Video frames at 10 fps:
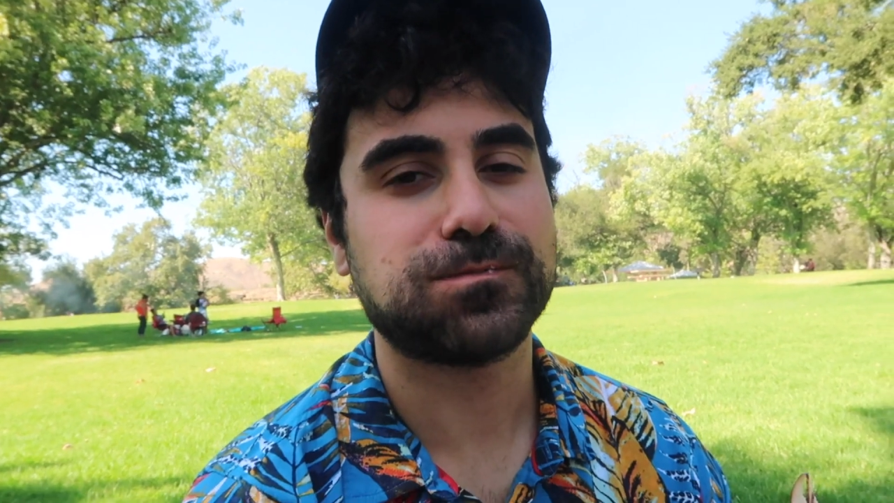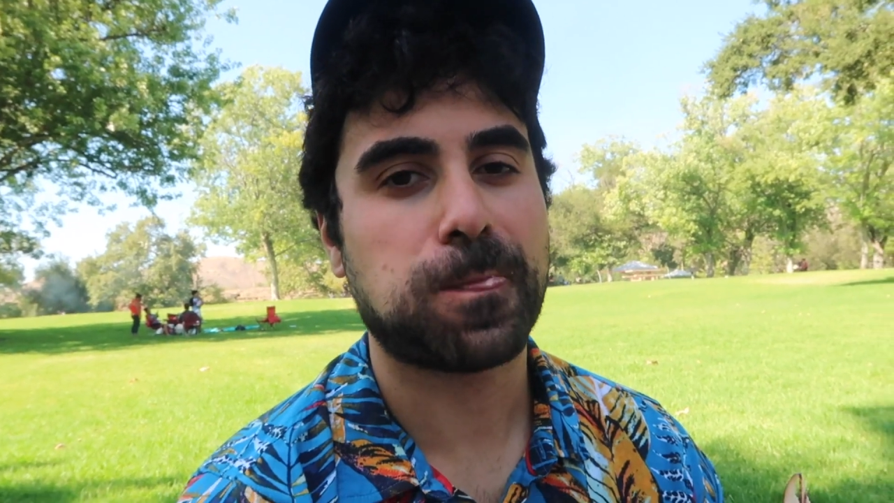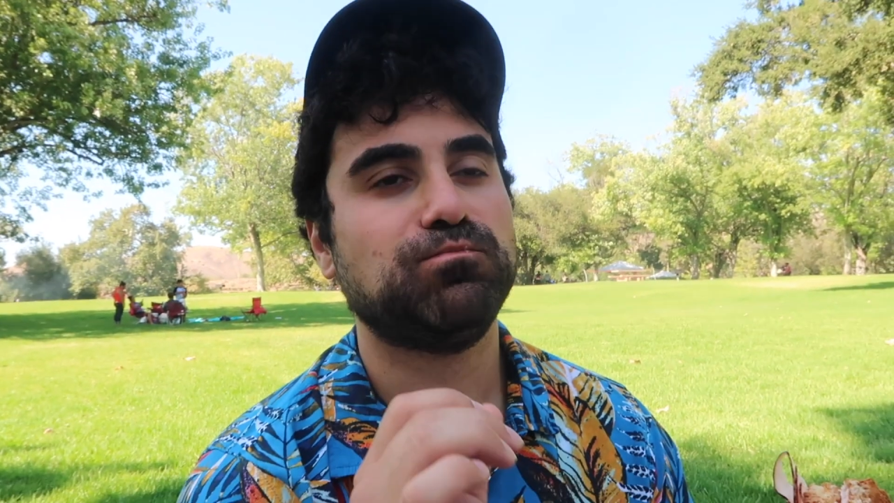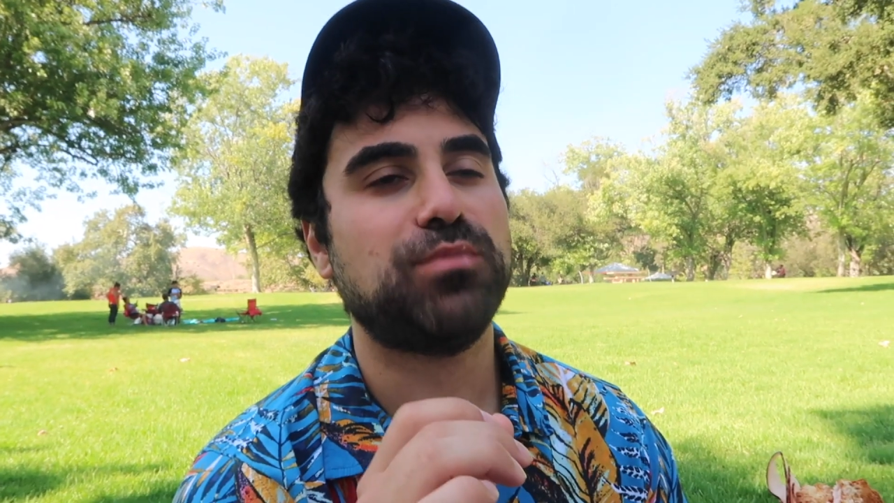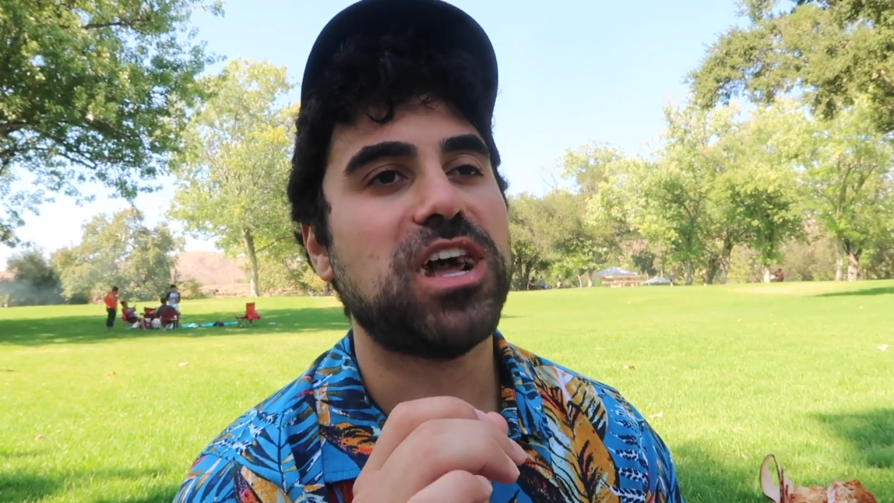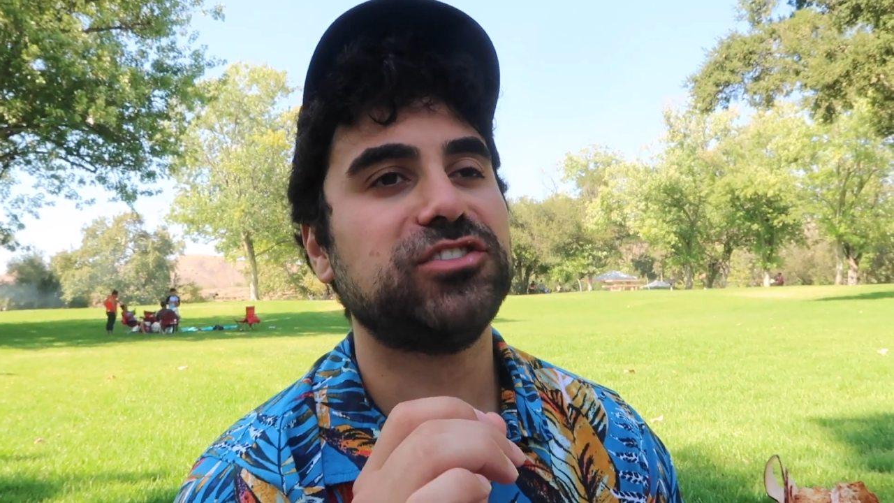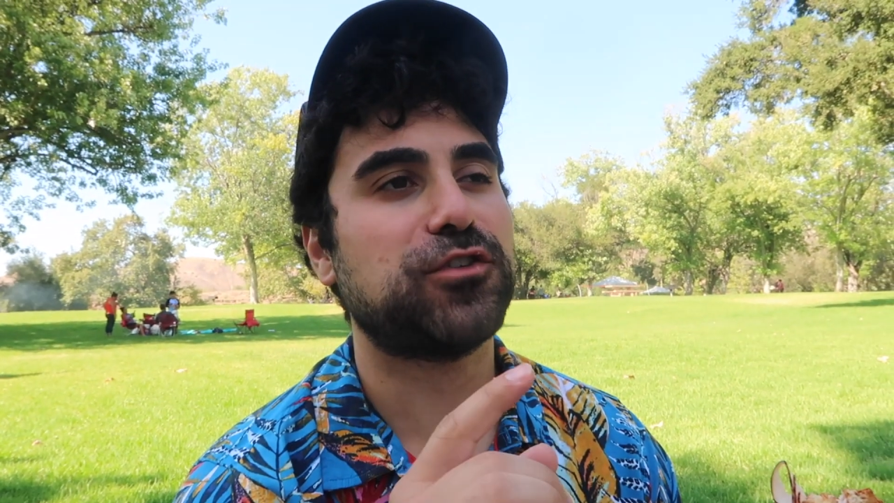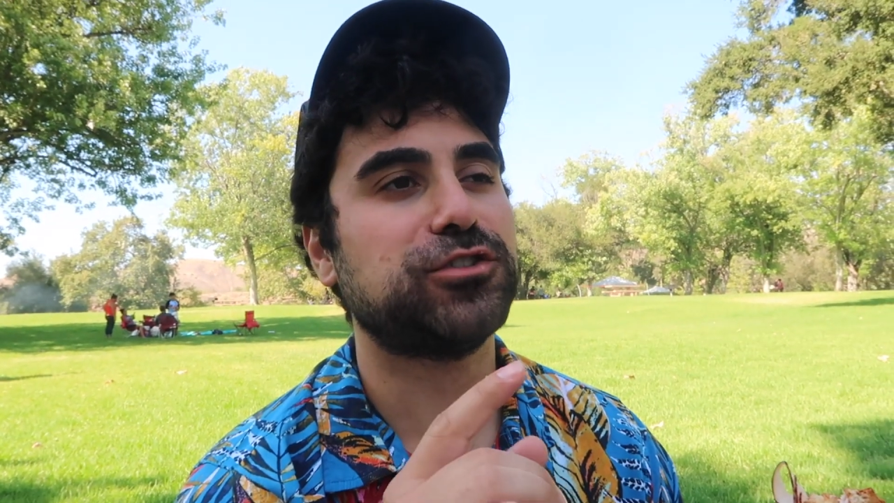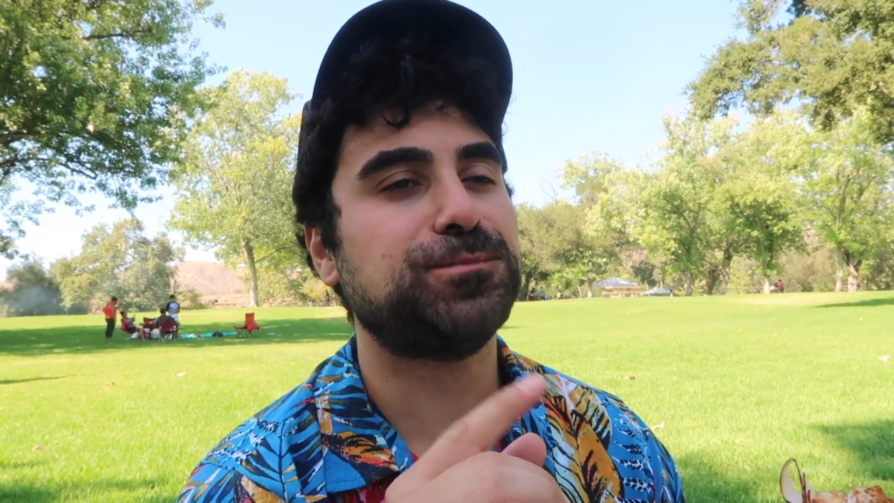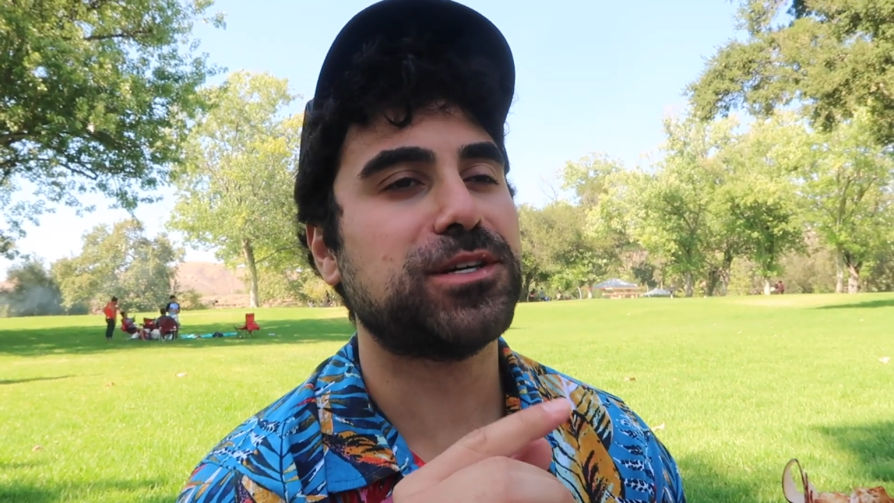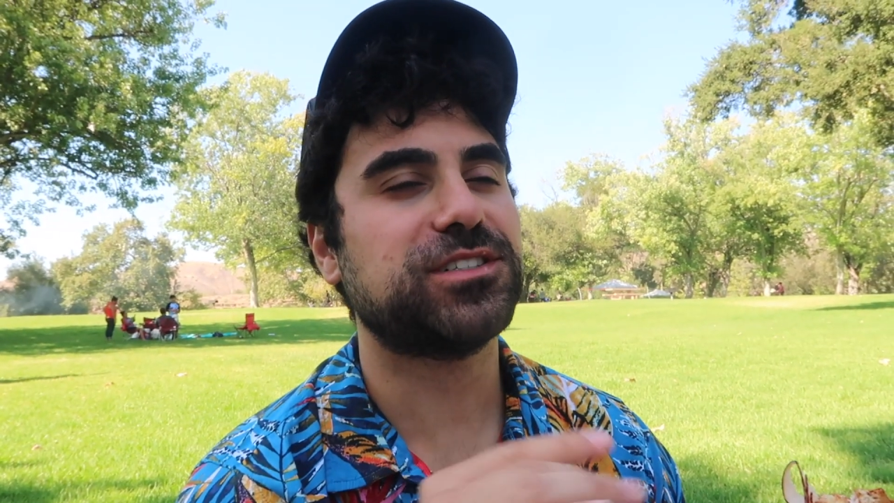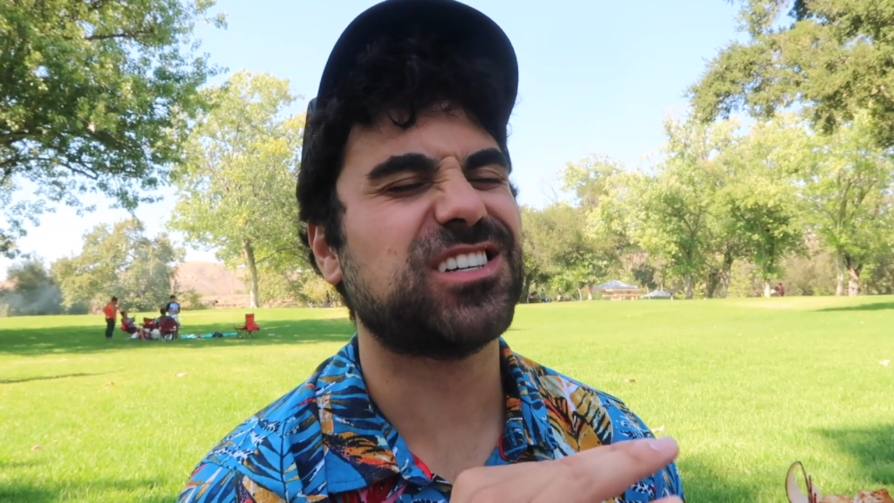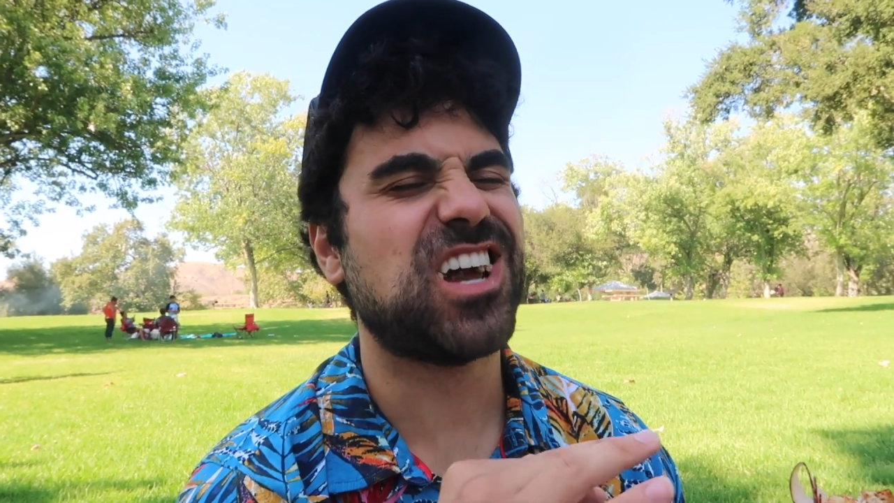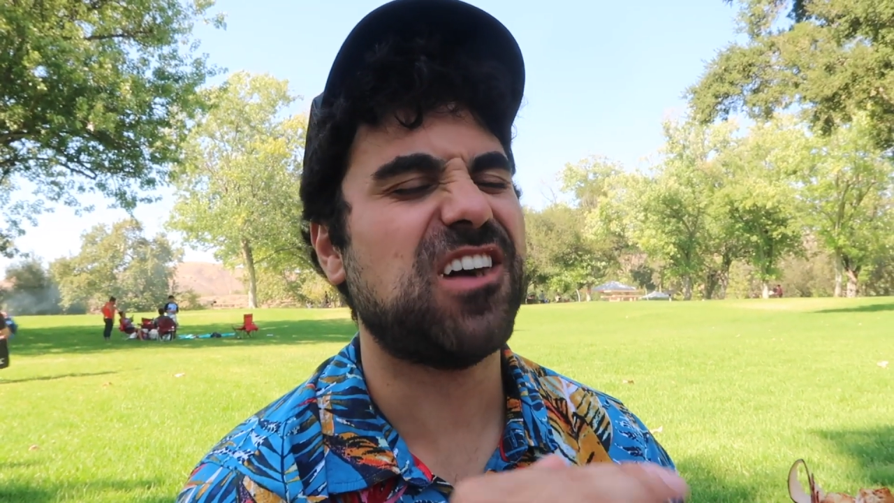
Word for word: it. Best first picnic